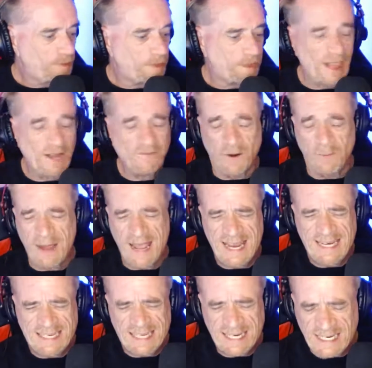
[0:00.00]
From
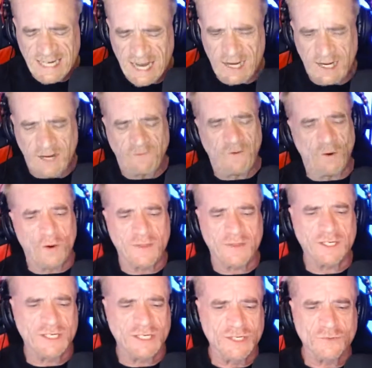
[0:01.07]
1894,
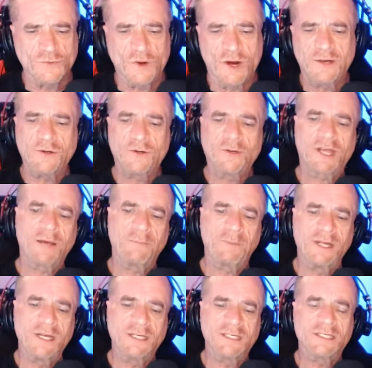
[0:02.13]
this is Rudyard
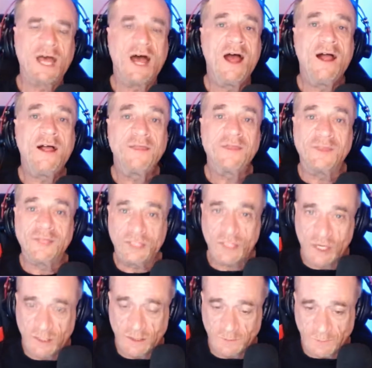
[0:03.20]
Kipling's The
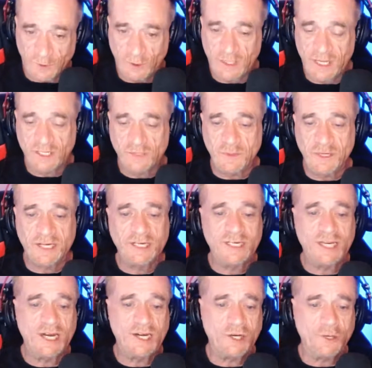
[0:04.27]
Jungle Book, as we
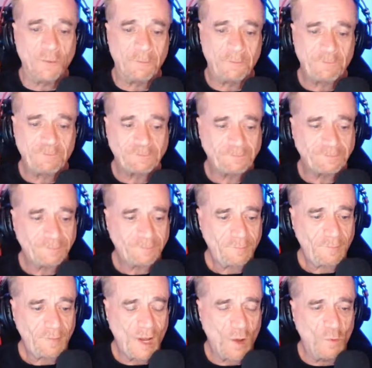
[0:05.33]
continue
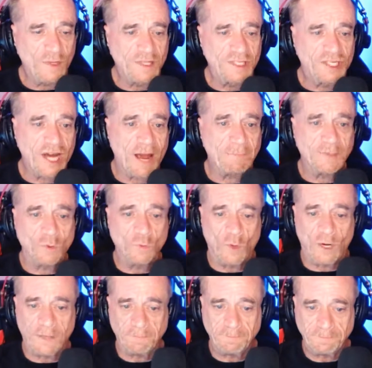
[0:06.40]
with chapter
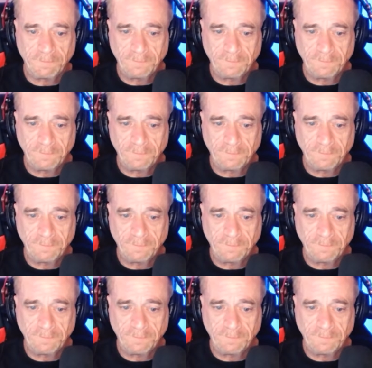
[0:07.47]
1.